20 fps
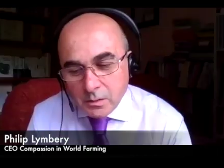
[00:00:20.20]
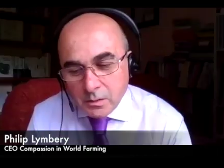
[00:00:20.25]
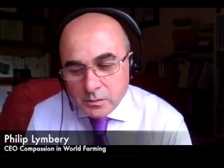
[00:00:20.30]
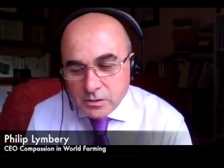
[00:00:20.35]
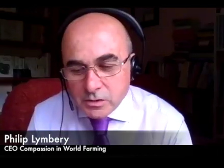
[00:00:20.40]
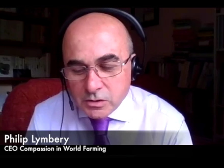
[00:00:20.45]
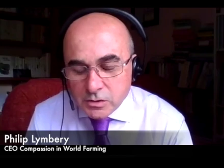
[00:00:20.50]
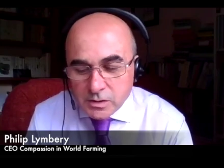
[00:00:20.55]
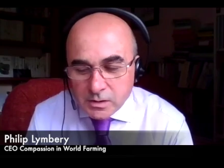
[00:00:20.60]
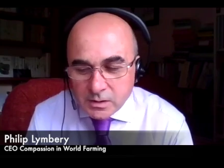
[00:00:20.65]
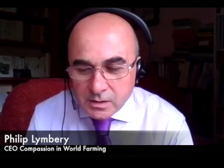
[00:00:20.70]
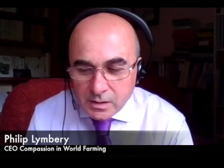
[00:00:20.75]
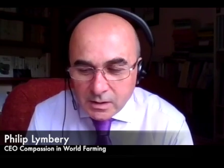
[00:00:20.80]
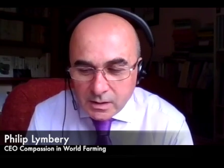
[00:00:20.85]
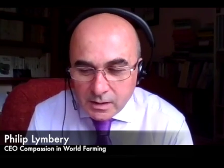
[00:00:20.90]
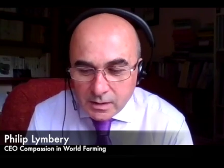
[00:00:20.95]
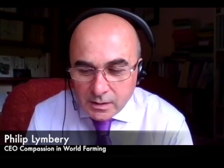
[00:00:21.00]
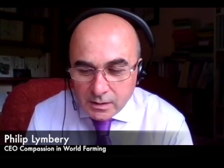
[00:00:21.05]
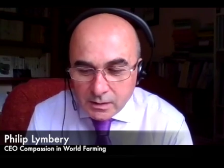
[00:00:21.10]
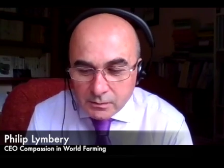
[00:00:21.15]
we're doing
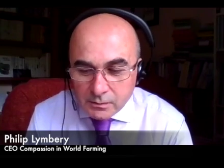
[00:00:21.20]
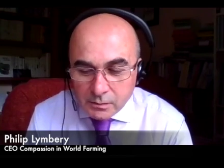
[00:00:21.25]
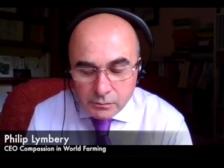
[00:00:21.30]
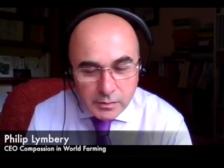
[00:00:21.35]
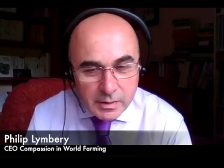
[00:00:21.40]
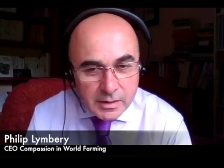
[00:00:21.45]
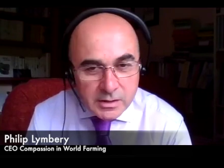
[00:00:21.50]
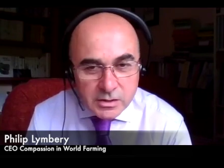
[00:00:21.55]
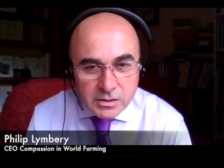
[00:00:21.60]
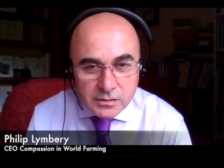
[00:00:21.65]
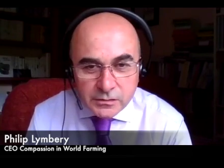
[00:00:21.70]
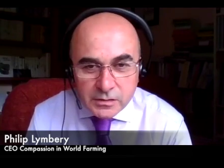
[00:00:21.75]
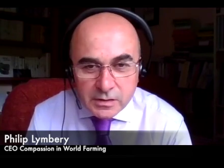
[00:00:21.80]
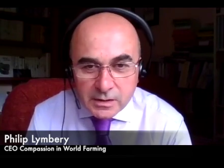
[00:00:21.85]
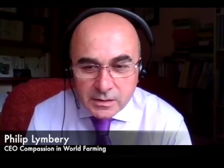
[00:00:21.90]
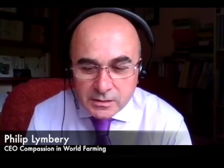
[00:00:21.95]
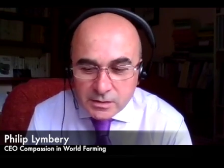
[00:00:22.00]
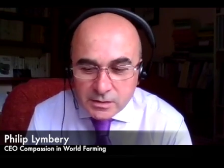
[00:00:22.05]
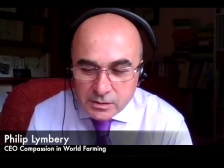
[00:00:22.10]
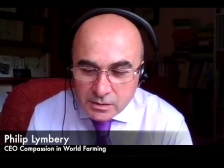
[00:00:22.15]
a range of
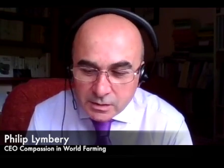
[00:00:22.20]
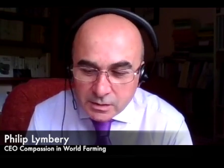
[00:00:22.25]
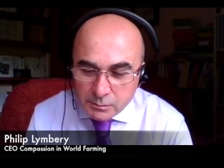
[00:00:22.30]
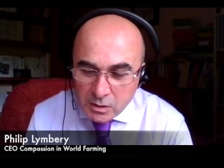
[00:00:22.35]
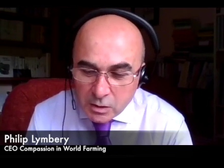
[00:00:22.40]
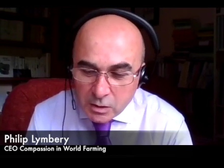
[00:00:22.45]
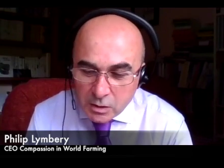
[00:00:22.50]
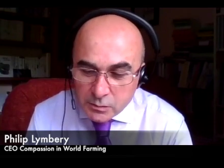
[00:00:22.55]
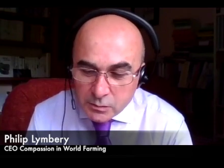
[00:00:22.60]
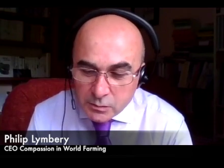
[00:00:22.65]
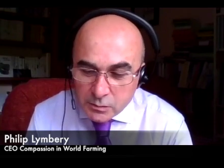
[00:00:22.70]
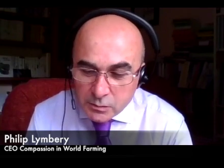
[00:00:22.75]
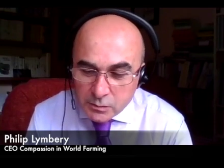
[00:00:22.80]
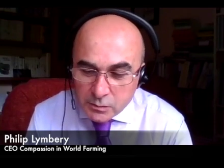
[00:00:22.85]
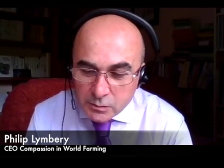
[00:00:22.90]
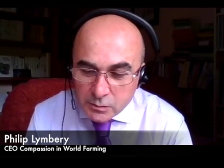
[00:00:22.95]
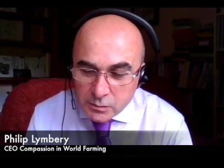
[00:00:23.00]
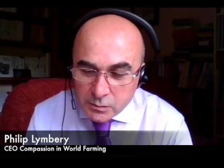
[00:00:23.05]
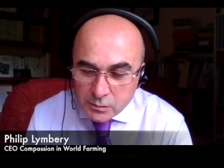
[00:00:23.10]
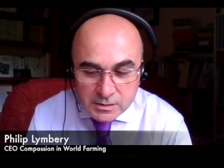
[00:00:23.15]
things at the moment.
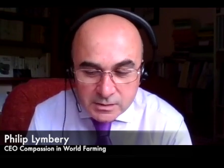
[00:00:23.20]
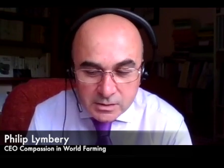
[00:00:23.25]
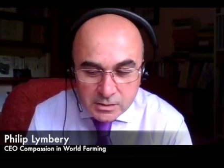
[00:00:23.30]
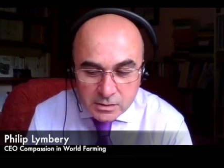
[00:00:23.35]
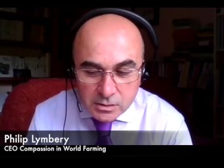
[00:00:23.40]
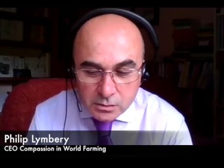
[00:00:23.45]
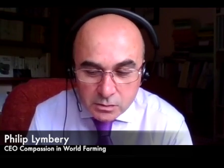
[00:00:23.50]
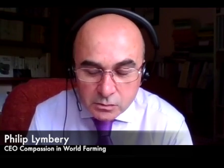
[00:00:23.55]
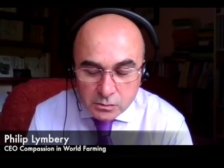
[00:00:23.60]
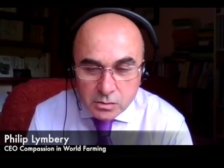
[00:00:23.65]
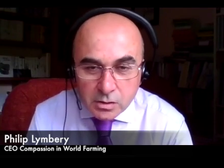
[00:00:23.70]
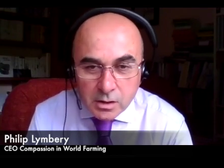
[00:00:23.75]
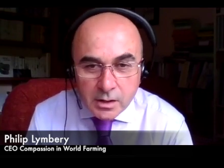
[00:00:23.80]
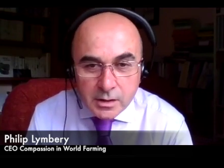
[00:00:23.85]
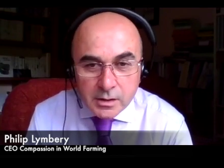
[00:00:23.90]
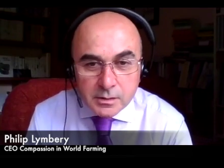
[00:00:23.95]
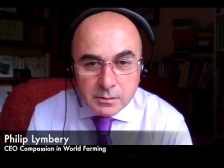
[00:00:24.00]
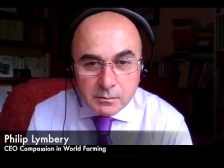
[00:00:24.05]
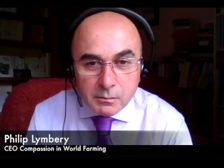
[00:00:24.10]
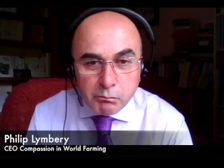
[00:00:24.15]
One is to
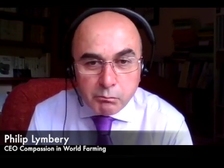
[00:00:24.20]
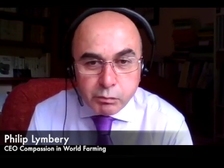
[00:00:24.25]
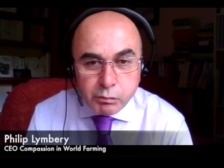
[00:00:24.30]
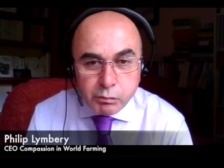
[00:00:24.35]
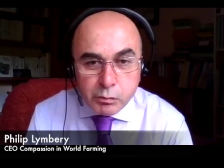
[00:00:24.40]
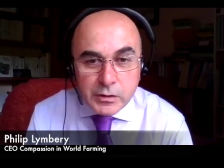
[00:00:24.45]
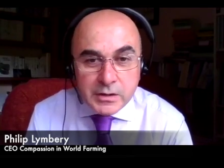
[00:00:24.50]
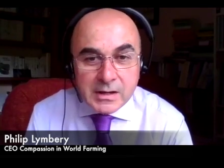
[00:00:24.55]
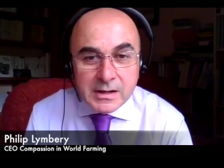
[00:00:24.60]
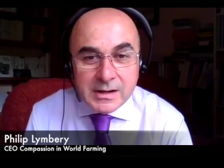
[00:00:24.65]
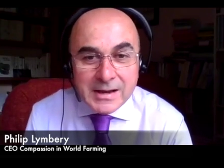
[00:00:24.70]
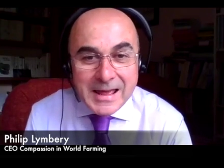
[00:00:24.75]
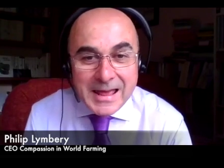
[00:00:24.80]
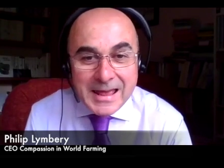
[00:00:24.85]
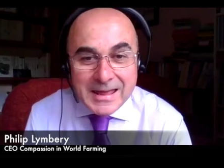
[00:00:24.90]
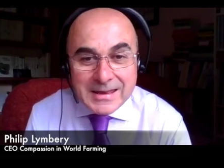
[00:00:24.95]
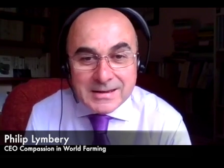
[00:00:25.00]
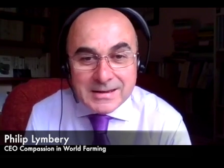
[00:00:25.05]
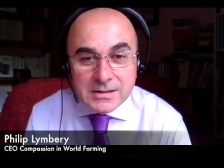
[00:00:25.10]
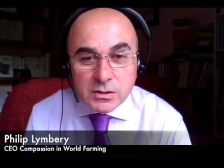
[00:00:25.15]
try and bring an
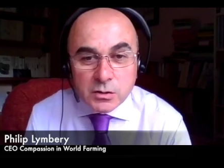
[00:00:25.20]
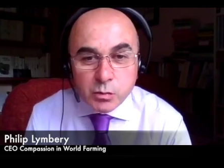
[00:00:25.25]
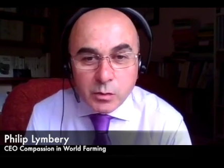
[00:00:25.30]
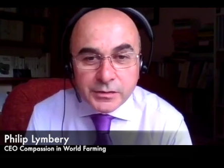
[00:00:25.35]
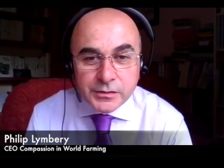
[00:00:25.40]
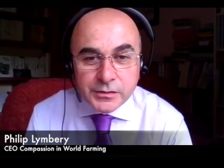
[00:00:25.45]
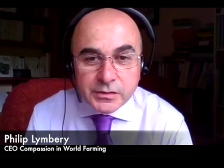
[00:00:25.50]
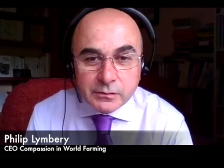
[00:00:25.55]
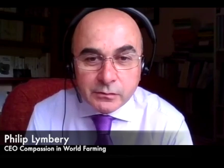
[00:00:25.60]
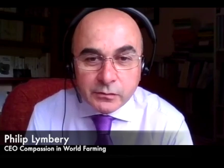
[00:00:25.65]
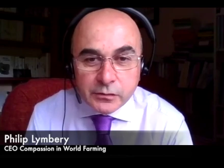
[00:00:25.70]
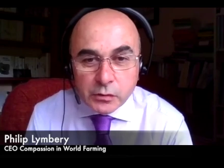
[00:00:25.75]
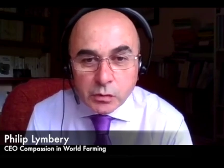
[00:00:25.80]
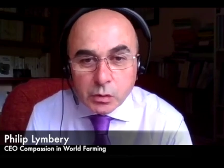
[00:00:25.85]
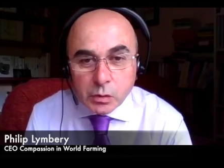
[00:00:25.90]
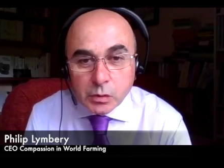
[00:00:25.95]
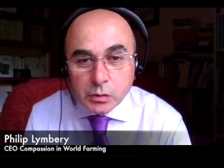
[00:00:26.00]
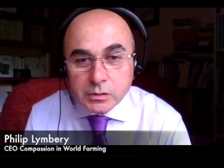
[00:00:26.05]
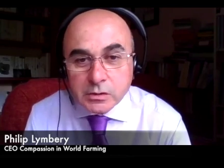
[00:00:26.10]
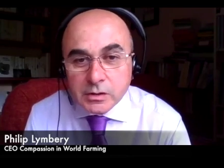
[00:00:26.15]
end once and for
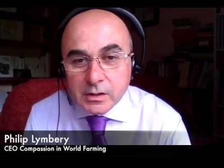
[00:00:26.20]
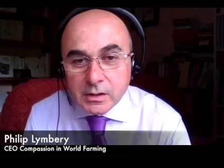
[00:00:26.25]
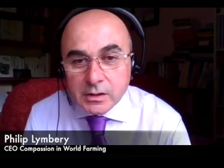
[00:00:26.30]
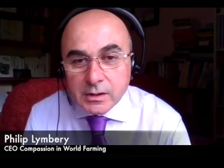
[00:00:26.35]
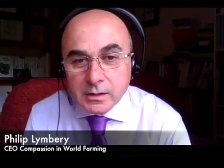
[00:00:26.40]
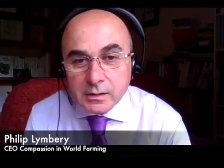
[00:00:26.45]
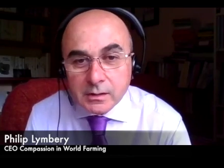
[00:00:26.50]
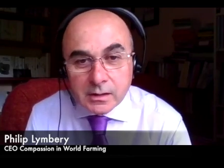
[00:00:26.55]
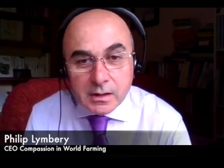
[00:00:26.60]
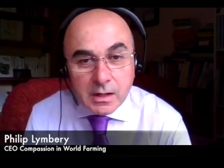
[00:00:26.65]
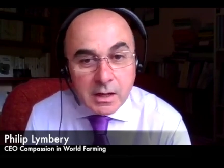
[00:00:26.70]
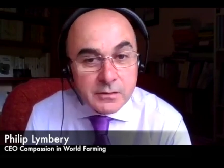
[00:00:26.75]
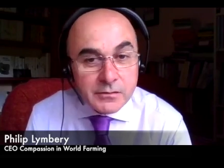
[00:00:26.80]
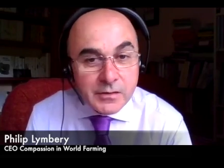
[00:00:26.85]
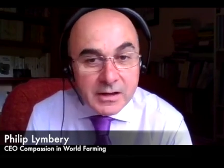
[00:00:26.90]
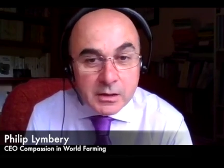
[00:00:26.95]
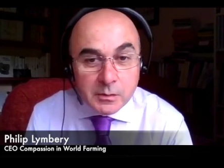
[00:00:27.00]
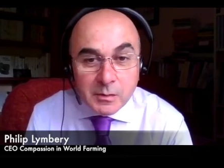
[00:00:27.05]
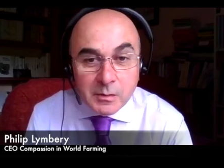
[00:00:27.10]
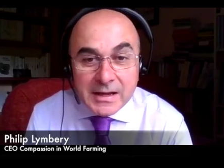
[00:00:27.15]
all to the live
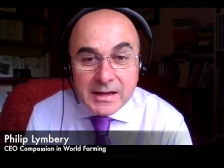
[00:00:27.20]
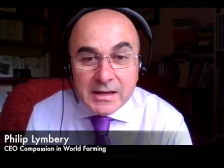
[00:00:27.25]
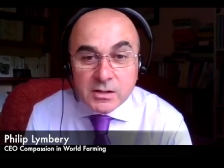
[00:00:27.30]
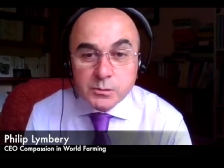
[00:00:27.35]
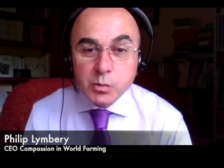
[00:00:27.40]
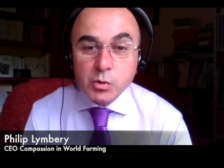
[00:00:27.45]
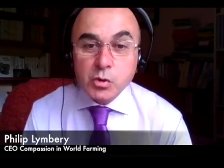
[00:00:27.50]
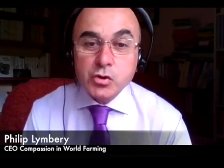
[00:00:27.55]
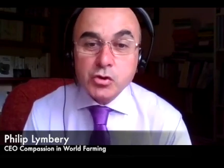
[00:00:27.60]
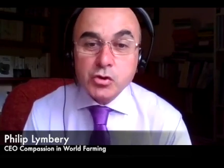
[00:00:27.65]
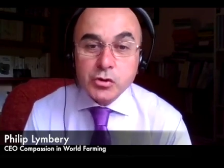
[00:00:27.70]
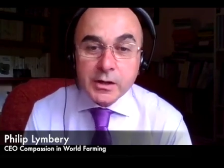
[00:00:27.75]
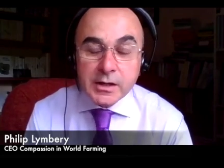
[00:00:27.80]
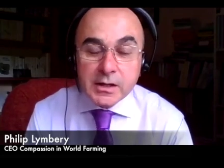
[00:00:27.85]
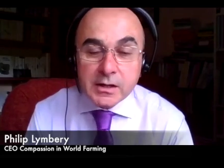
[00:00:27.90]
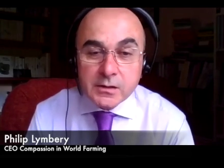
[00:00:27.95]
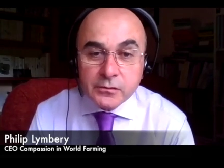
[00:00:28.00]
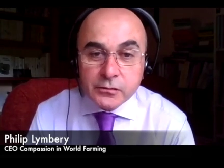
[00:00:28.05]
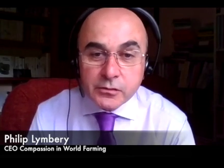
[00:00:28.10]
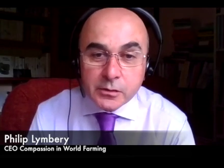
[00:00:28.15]
animal export
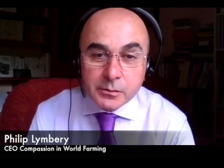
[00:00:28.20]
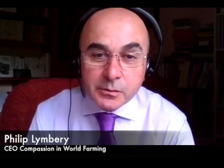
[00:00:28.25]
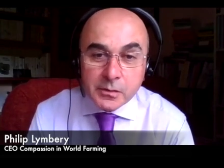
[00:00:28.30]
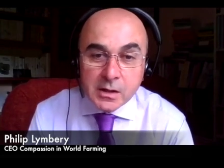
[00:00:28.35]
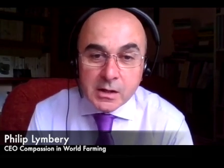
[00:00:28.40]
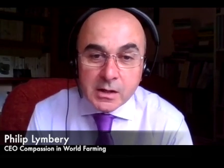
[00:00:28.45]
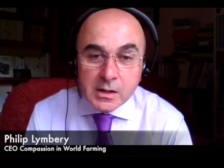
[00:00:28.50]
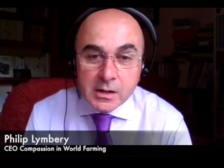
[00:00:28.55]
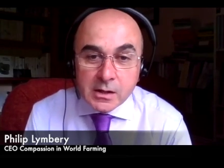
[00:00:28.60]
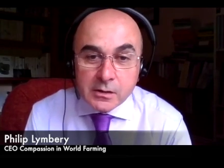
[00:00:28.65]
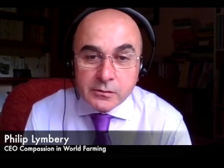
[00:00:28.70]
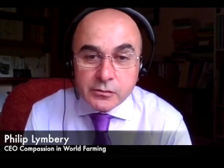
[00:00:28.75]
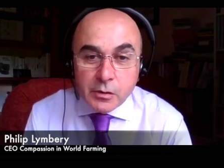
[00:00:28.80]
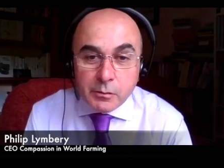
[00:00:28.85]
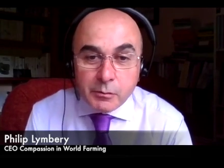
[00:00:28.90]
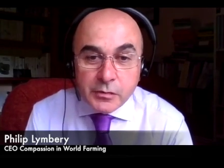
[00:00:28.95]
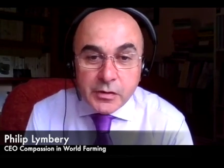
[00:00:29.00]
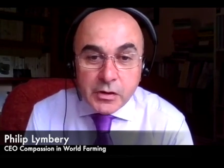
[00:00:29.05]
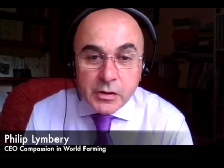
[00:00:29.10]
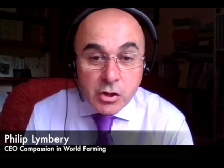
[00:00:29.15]
trade from
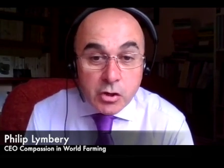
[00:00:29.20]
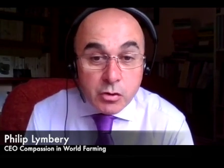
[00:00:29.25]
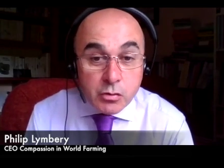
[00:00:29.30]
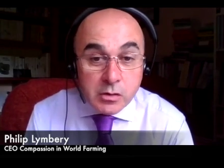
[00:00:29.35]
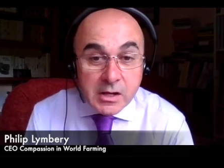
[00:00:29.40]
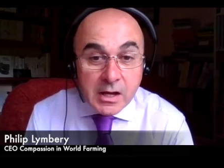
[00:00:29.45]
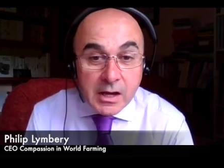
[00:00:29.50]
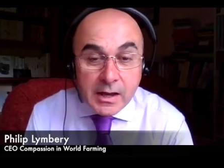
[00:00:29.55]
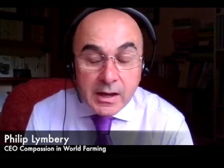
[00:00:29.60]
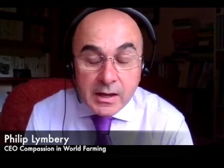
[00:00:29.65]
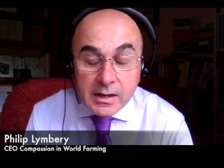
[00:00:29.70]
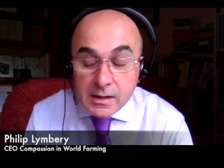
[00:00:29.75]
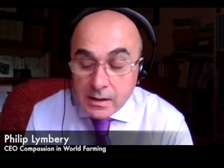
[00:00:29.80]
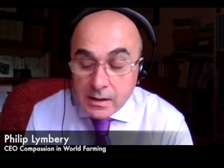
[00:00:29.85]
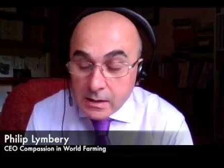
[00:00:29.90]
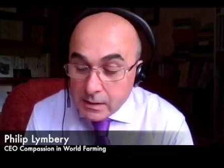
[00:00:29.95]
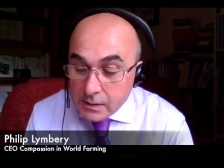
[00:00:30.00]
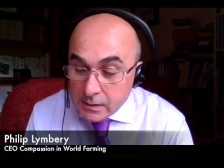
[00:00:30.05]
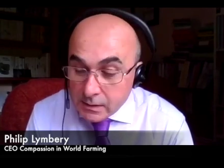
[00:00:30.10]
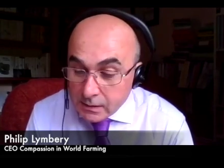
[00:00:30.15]
the
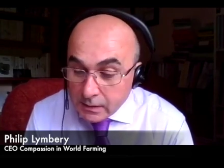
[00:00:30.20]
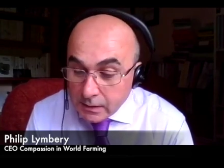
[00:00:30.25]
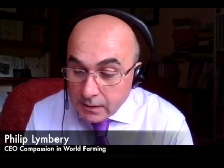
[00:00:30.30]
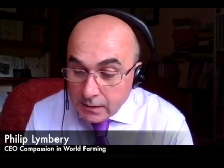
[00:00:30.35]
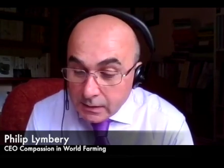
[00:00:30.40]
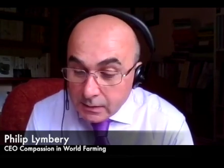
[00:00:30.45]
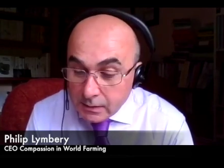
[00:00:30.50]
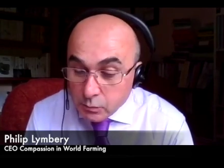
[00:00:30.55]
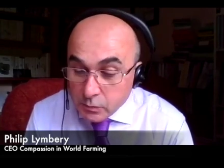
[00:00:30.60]
UK.